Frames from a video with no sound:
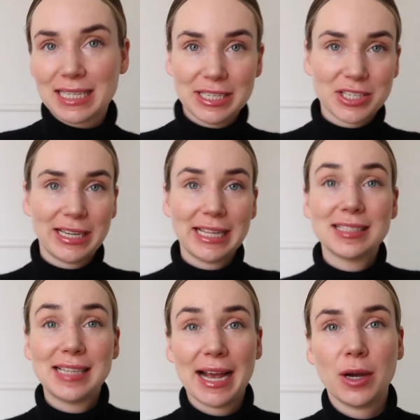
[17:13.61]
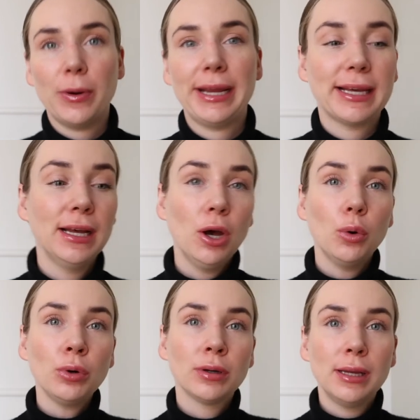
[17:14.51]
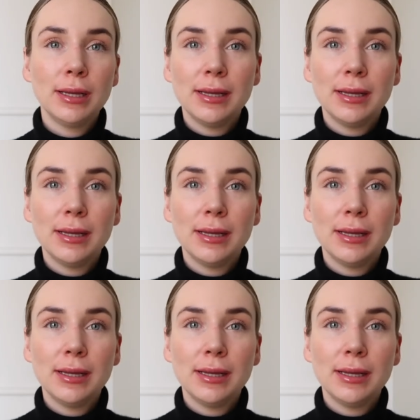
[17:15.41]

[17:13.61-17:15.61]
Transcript: Literally, it's that quick. Oh,